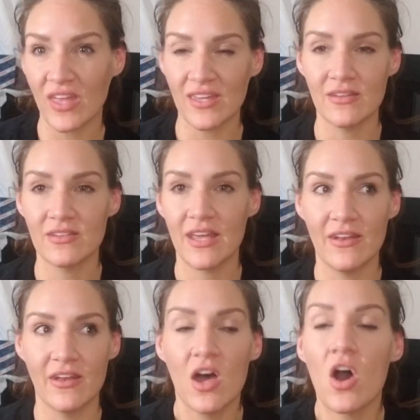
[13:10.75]

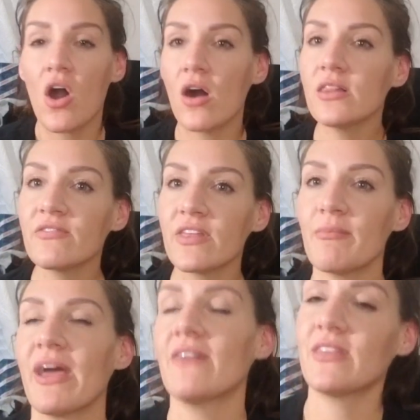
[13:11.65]
and all of them
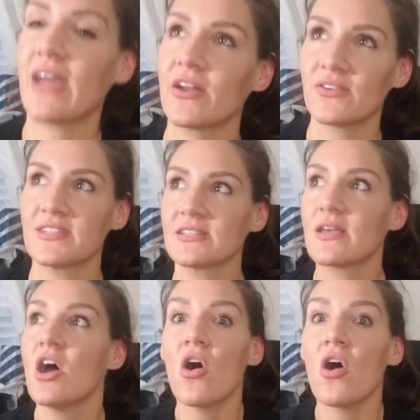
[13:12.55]
have, how do I say this?